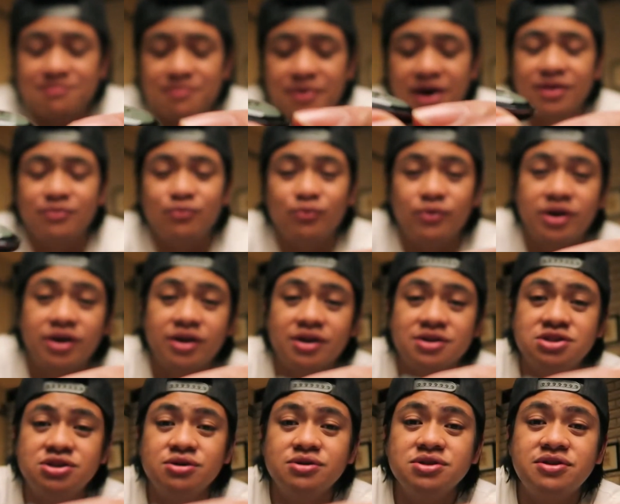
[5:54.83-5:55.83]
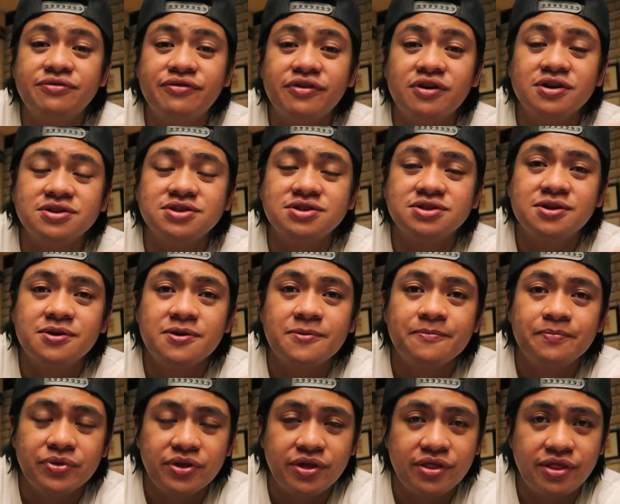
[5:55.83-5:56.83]
but we're gonna choose first
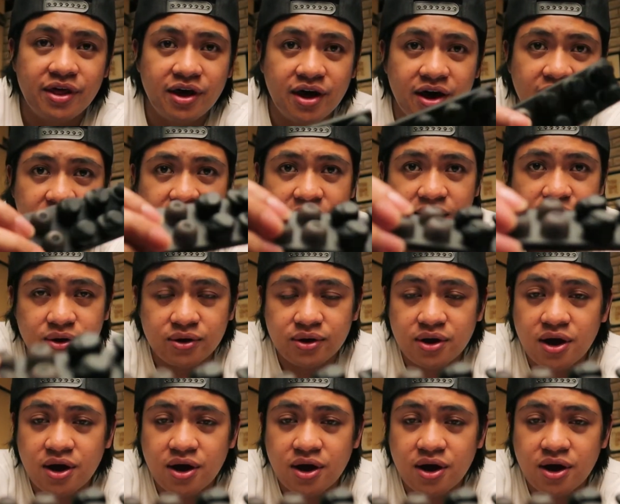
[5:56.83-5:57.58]
the